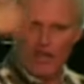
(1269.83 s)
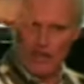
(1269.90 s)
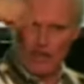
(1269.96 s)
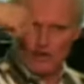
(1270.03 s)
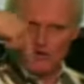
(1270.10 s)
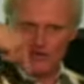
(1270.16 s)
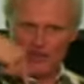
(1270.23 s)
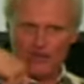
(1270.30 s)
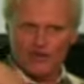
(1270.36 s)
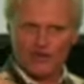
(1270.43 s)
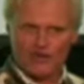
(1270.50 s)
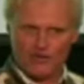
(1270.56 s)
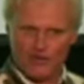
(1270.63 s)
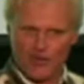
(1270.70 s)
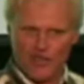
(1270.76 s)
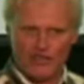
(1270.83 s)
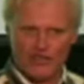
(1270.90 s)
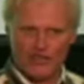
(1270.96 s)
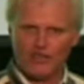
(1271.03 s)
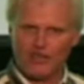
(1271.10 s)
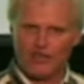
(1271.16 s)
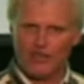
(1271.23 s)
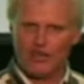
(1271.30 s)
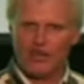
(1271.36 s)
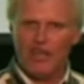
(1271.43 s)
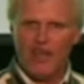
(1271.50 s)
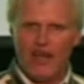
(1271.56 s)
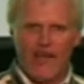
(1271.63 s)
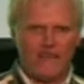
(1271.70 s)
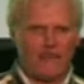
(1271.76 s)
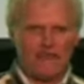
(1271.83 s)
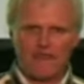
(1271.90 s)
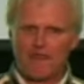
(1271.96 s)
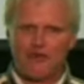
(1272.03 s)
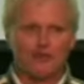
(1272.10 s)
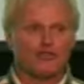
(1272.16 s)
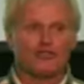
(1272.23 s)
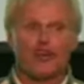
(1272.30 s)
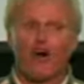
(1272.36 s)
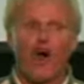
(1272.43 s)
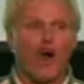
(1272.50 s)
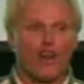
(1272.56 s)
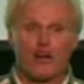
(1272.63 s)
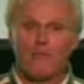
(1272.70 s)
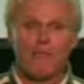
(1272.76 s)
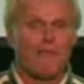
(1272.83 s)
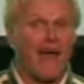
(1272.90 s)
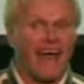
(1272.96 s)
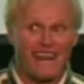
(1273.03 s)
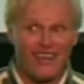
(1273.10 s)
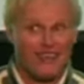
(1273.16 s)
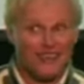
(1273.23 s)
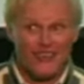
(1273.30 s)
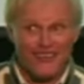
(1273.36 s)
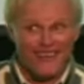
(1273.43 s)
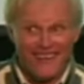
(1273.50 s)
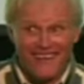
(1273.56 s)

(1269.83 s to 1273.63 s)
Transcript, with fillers: You see the tree is good, and the fruit's automatic.